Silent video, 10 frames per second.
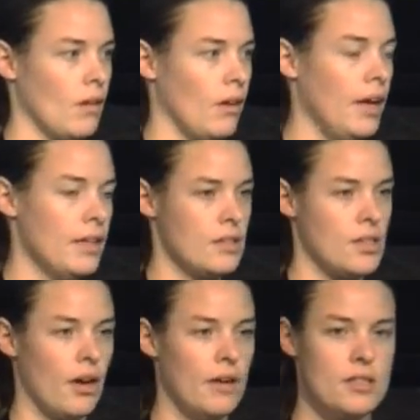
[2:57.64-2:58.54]
All right?
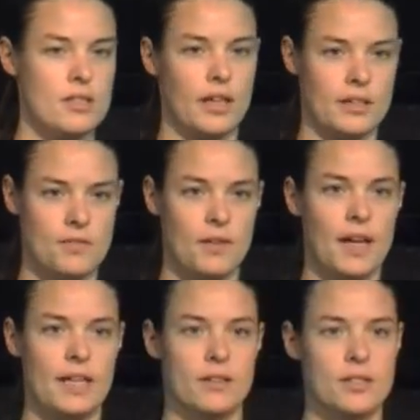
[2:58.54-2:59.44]
So it's just like this
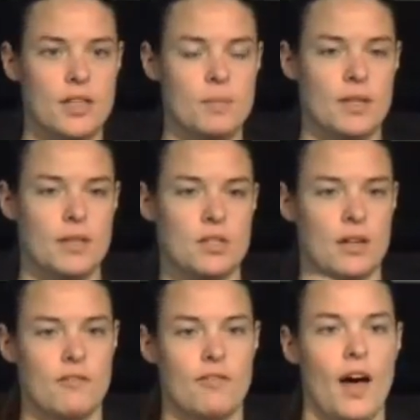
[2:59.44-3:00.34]
vague concept, and then you
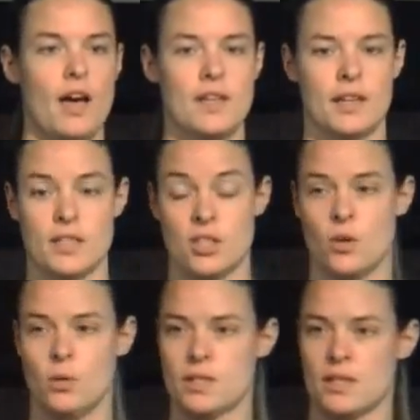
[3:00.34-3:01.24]
assign 5, and it goes,
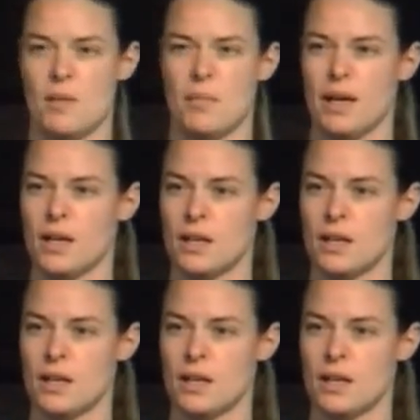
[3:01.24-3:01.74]
cool, it's a number.